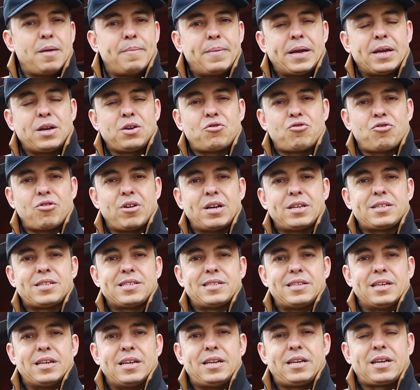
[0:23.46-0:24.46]

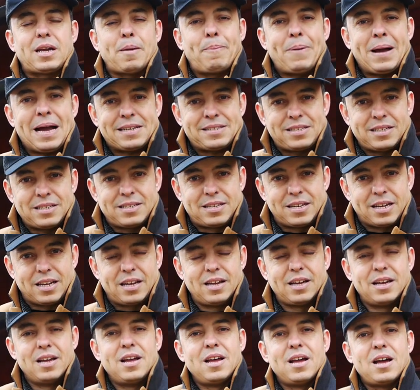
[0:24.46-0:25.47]
increase the
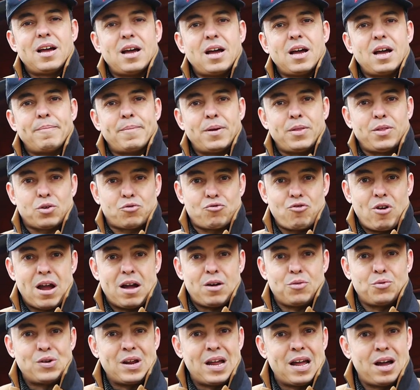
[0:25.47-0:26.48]
capacity at the
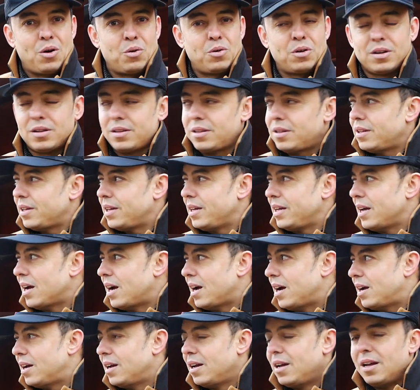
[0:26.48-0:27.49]
ground. Now,
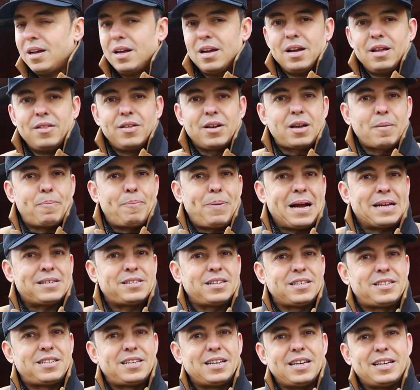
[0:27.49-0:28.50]
the
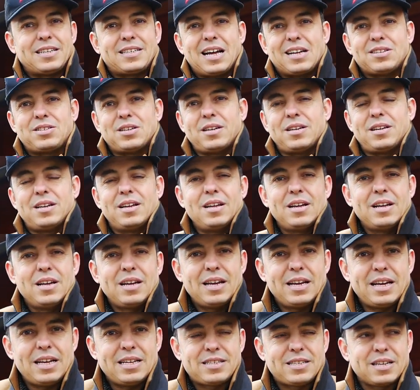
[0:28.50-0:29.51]
capacity, it doesn't,
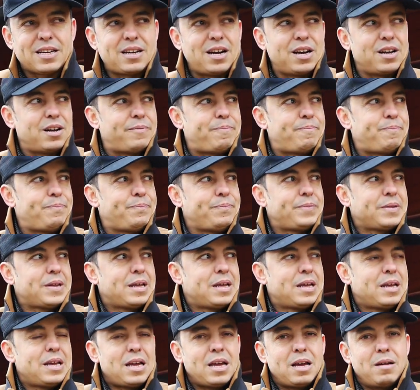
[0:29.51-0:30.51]
it's a kind of
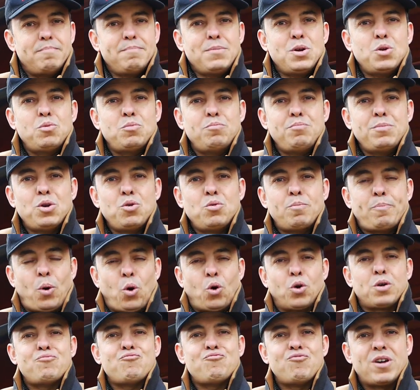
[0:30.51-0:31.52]
a mute
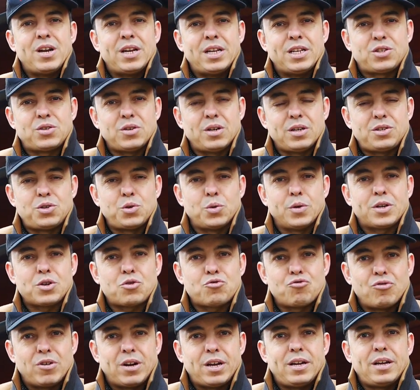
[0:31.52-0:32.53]
point really, to a
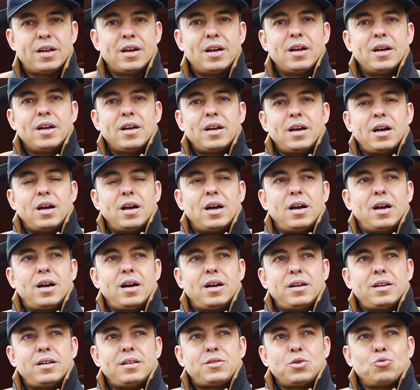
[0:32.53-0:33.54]
degree.
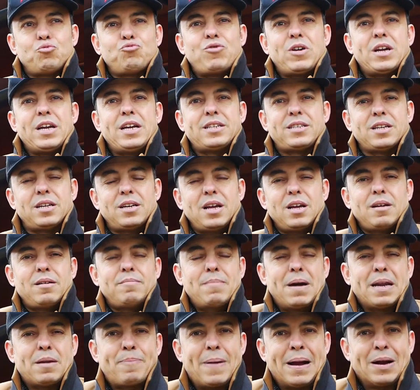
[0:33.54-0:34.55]
The reason
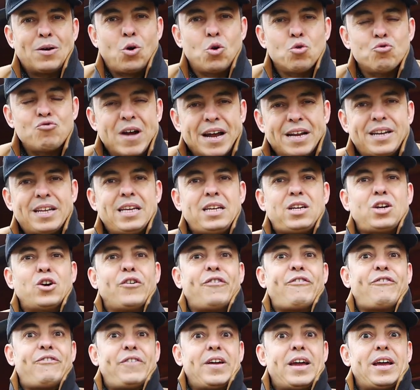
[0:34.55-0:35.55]
Meadowbank already
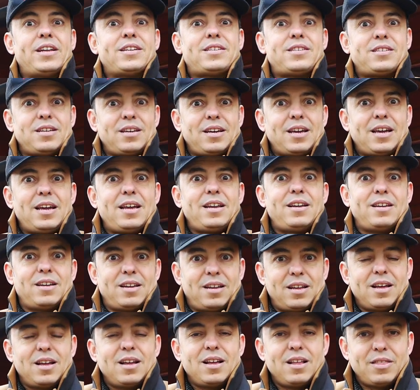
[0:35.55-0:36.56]
could fit
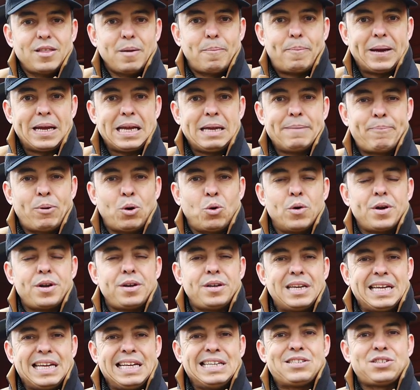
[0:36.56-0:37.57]
in the people it
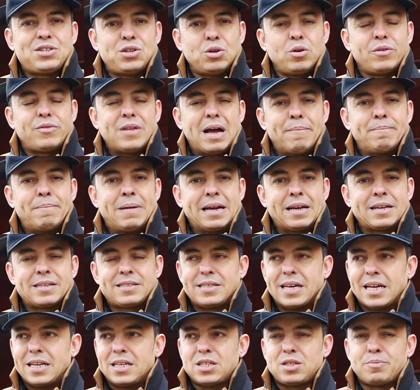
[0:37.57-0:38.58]
needs to, if that makes
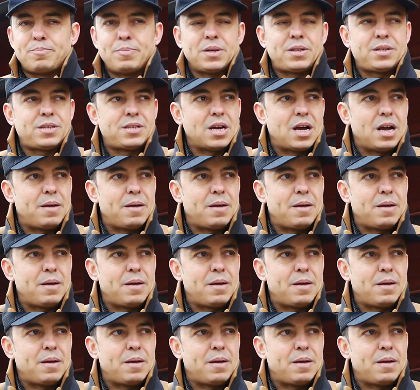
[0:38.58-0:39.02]
sense, but